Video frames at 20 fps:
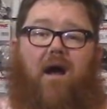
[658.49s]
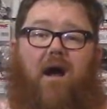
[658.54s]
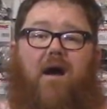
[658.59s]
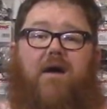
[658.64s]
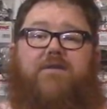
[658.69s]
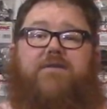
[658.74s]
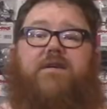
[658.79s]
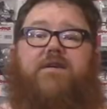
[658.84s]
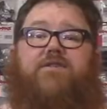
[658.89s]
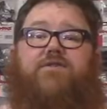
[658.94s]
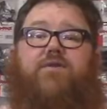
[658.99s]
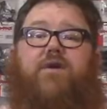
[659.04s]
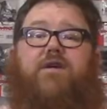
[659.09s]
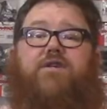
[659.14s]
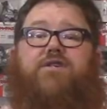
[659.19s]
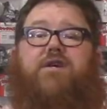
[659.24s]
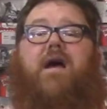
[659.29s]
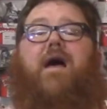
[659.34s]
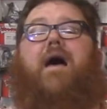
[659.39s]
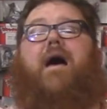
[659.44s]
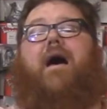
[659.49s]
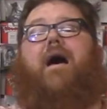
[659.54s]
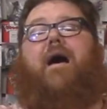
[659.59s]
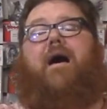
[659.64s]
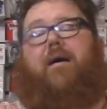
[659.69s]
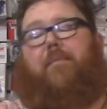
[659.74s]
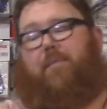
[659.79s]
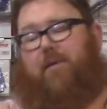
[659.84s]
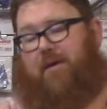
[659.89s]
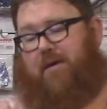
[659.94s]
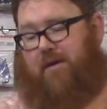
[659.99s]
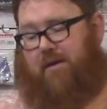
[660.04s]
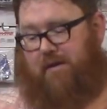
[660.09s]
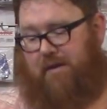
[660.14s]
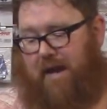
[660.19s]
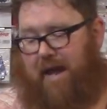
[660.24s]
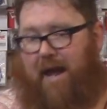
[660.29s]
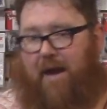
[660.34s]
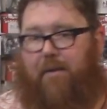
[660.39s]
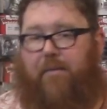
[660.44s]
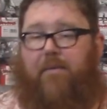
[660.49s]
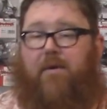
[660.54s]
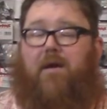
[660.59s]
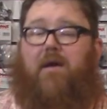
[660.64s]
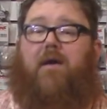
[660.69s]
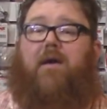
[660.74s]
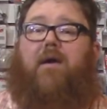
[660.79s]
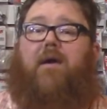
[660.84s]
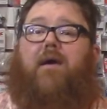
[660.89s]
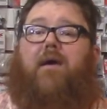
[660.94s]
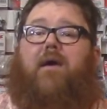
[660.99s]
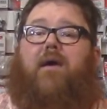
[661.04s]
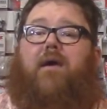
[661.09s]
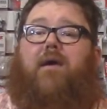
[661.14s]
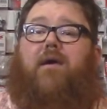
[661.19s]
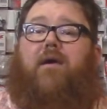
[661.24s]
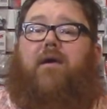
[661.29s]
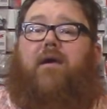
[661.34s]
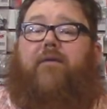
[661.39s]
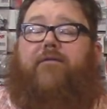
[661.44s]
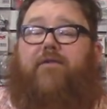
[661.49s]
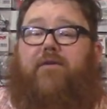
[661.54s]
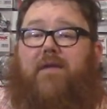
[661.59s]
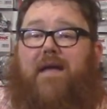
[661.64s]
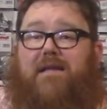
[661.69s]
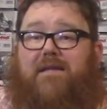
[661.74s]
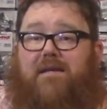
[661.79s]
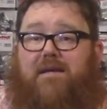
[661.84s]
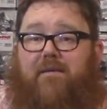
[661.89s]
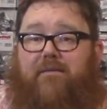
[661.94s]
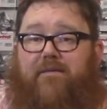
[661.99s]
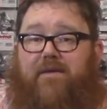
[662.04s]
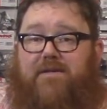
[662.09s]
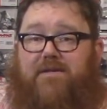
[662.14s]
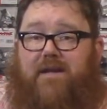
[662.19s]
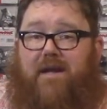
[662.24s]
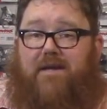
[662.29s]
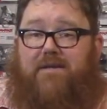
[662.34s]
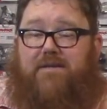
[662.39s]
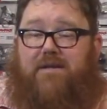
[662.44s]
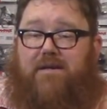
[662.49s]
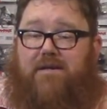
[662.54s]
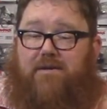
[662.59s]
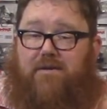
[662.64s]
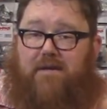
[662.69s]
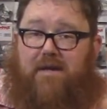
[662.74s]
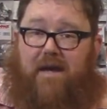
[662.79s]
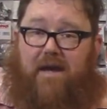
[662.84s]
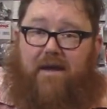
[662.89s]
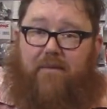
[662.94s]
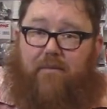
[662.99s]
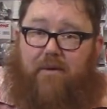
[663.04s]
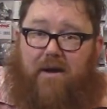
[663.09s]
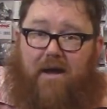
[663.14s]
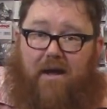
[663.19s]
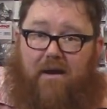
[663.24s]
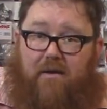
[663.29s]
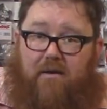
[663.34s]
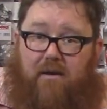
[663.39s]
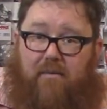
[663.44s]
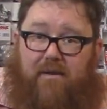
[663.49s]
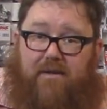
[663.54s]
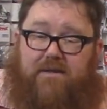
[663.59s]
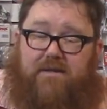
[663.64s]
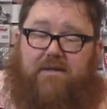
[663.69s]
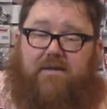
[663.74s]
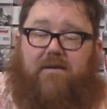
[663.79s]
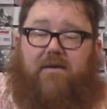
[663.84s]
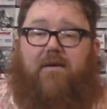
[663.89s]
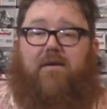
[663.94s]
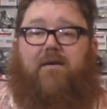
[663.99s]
RC Street Shop! Now, if you'd like to come visit us, you can. We're not hermits.